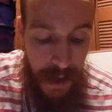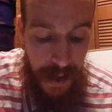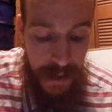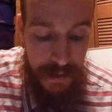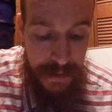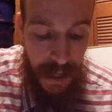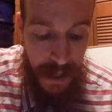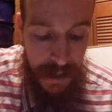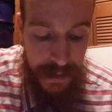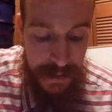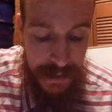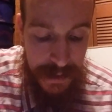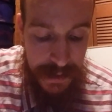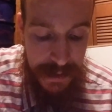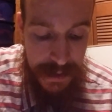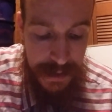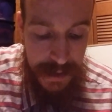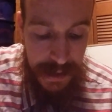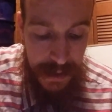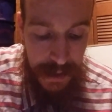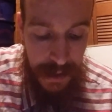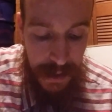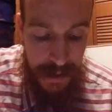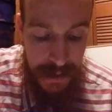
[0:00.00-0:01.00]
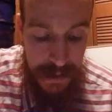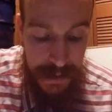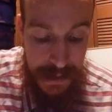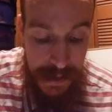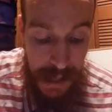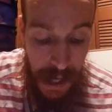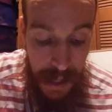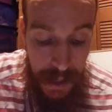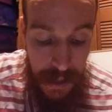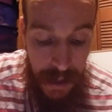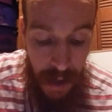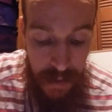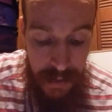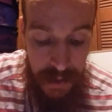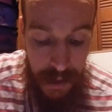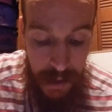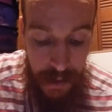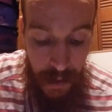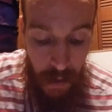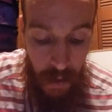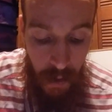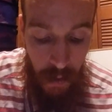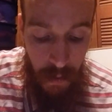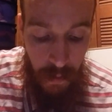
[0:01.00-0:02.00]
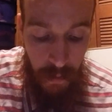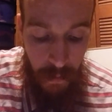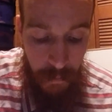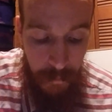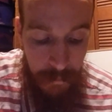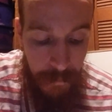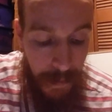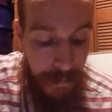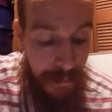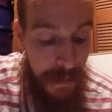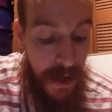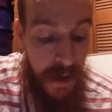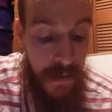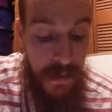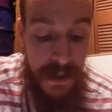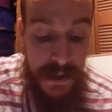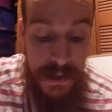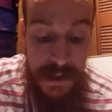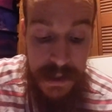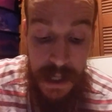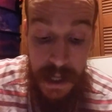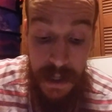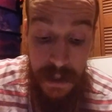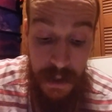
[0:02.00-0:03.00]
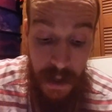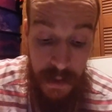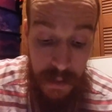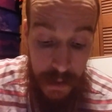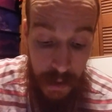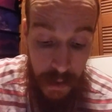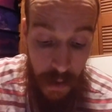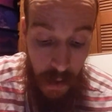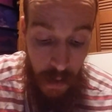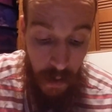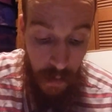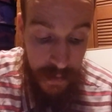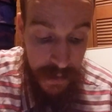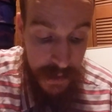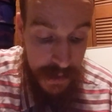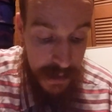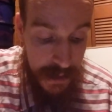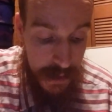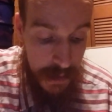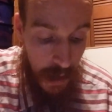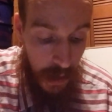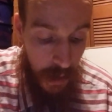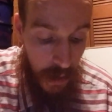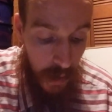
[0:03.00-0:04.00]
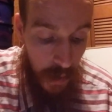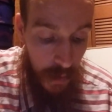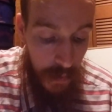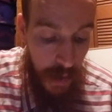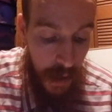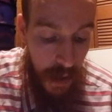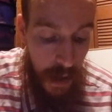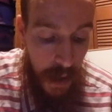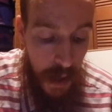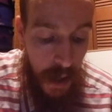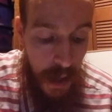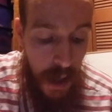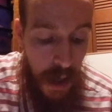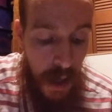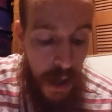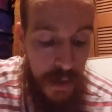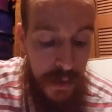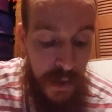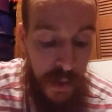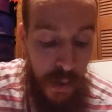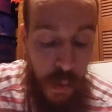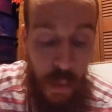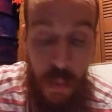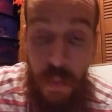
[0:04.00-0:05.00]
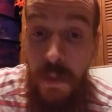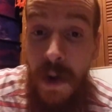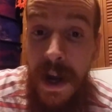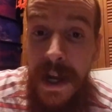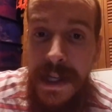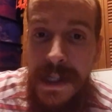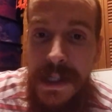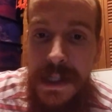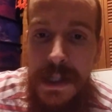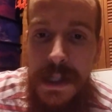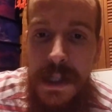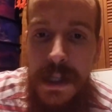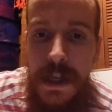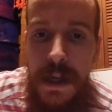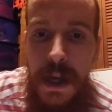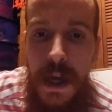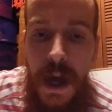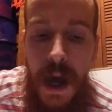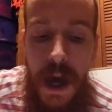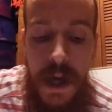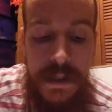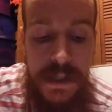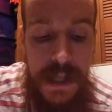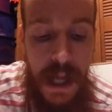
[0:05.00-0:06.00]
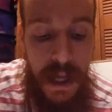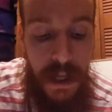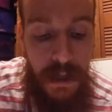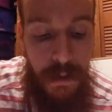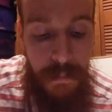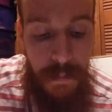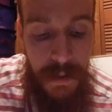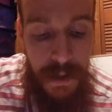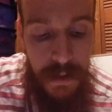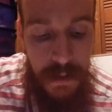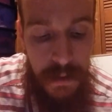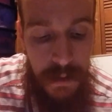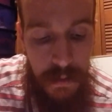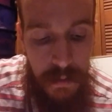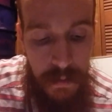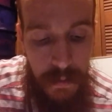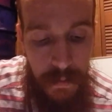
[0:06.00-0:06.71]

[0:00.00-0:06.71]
than say nothing at all. Better than say nothing at all. This is called the great attainment.